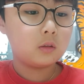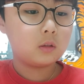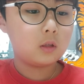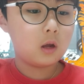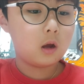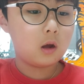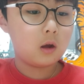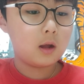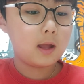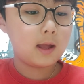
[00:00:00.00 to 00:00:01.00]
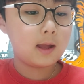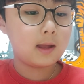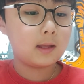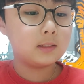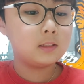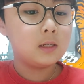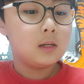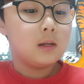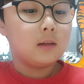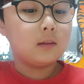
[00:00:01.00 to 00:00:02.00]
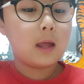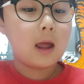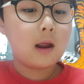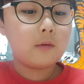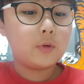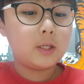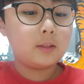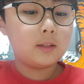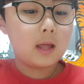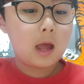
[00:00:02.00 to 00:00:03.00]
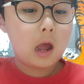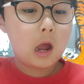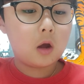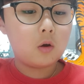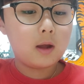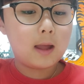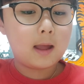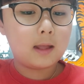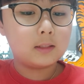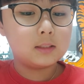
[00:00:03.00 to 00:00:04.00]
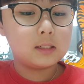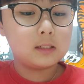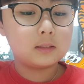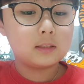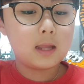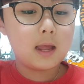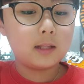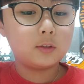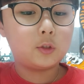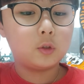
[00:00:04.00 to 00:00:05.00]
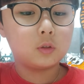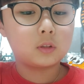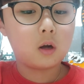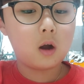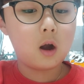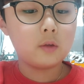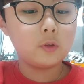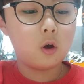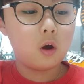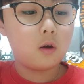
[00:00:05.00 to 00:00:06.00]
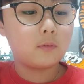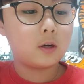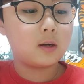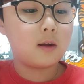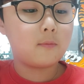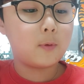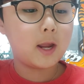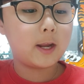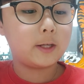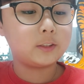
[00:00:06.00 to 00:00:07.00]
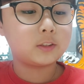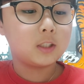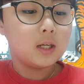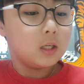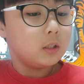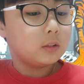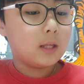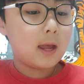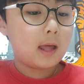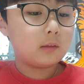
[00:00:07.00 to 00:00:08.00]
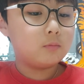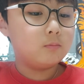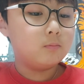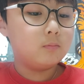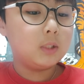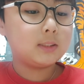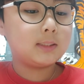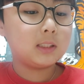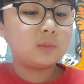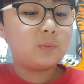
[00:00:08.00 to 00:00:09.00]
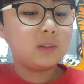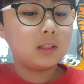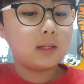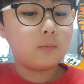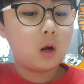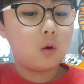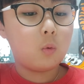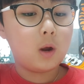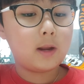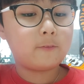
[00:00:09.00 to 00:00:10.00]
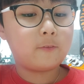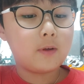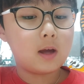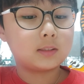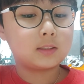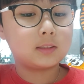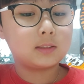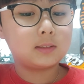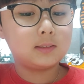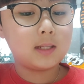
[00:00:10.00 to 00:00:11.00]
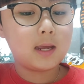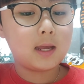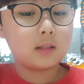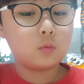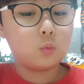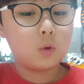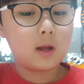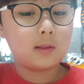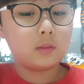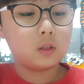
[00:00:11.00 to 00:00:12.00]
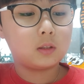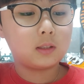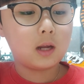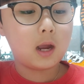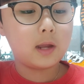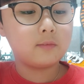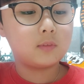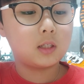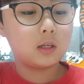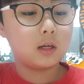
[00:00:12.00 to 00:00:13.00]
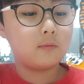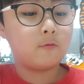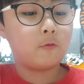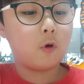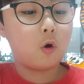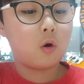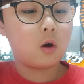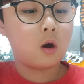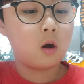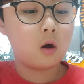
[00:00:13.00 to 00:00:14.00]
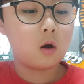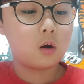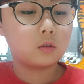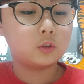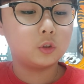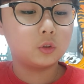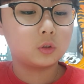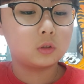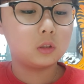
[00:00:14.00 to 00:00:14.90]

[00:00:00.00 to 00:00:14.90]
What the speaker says: the hand every now and then to turn over a page, and Mrs. Philip always felt sad when the time came for her to